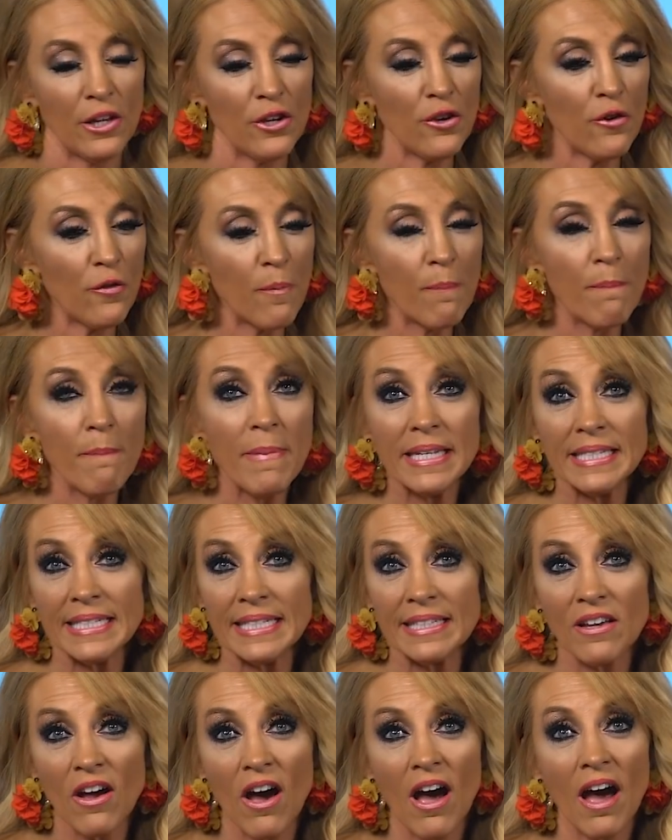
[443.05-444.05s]
you've
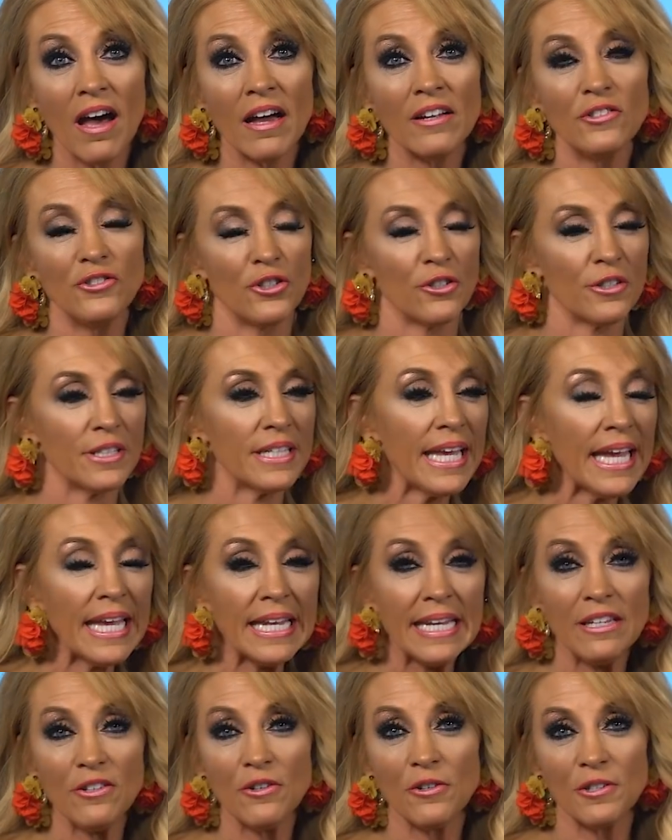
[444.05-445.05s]
missed God, you're
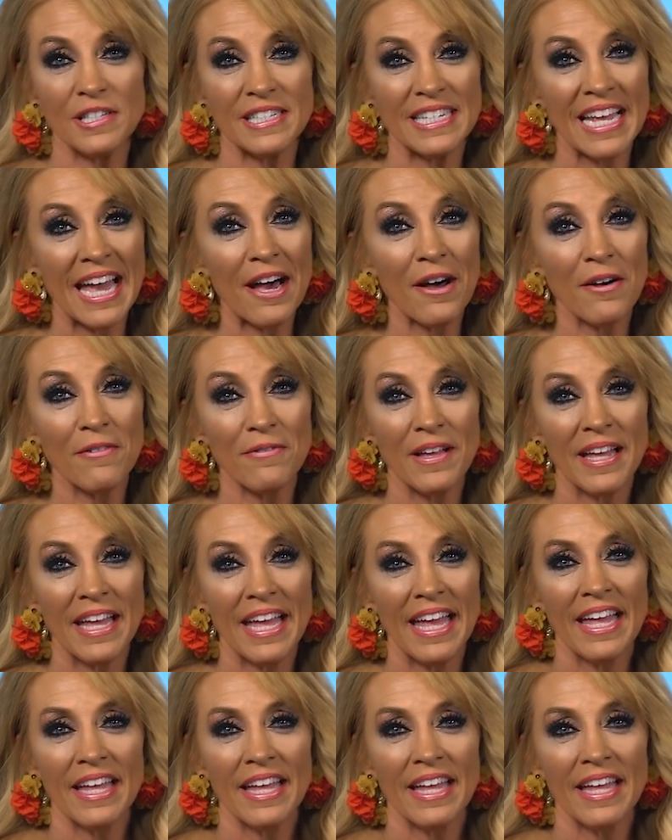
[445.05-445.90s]
kidding yourself,